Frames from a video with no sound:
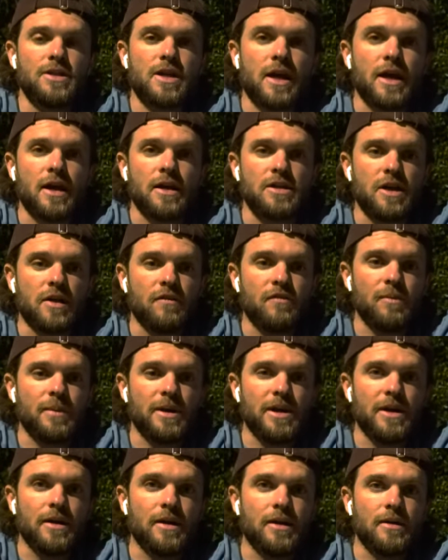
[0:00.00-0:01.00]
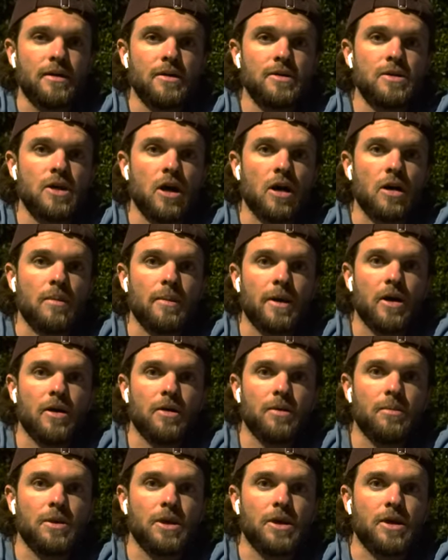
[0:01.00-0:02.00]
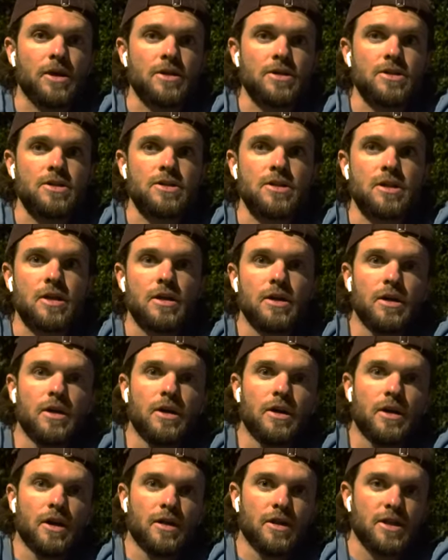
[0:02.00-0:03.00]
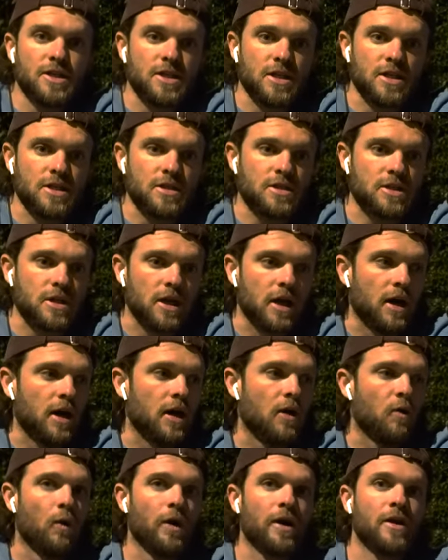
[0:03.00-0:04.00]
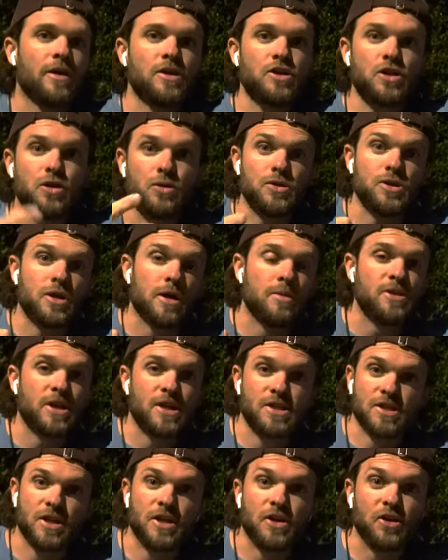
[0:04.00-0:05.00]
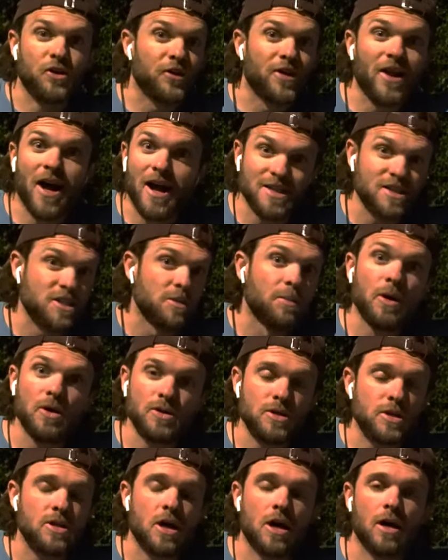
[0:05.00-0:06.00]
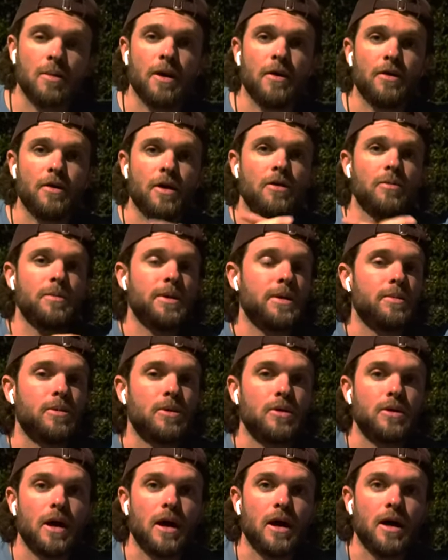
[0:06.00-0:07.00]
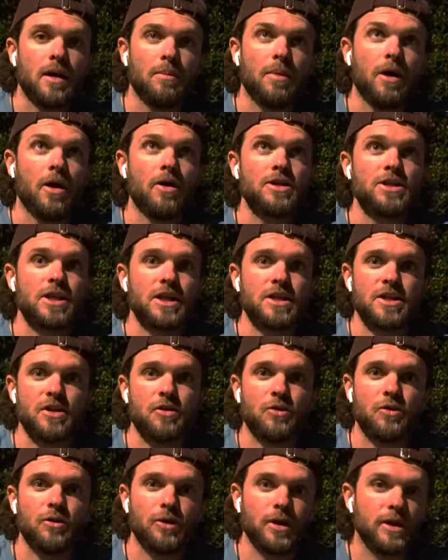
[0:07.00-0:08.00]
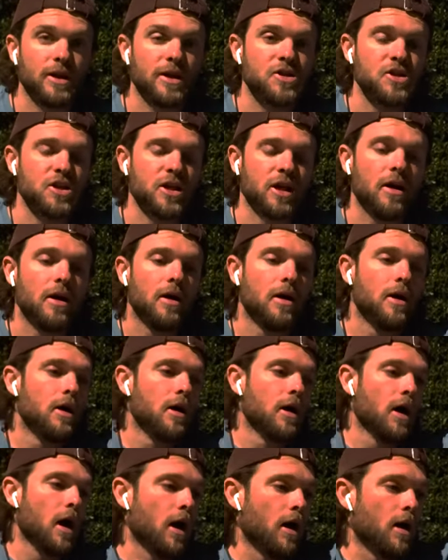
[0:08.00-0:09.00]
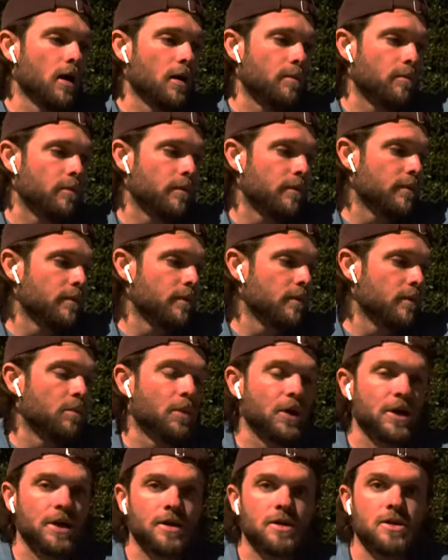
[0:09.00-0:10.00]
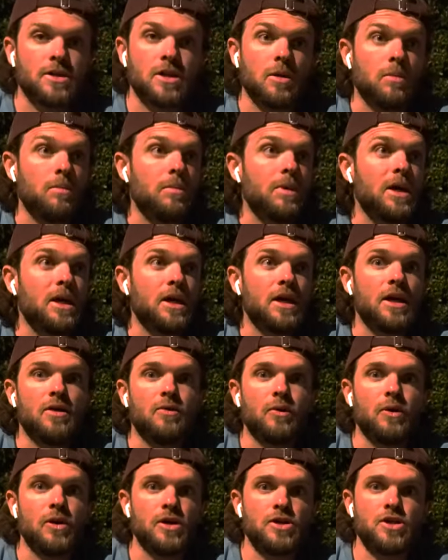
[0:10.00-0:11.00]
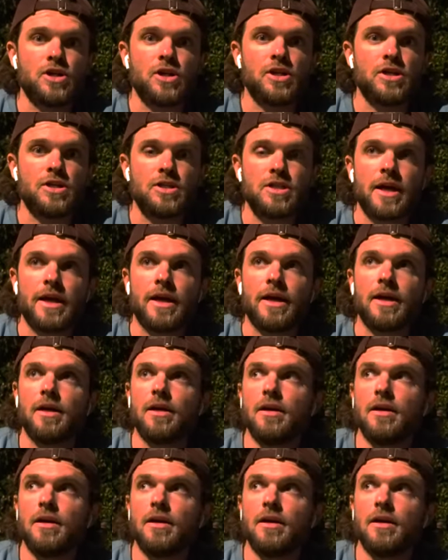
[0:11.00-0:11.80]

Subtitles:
kind of tough for me to talk about because this is one of the two subjects that you're not supposed to talk about with other people, politics and religion. But to me, religion is like,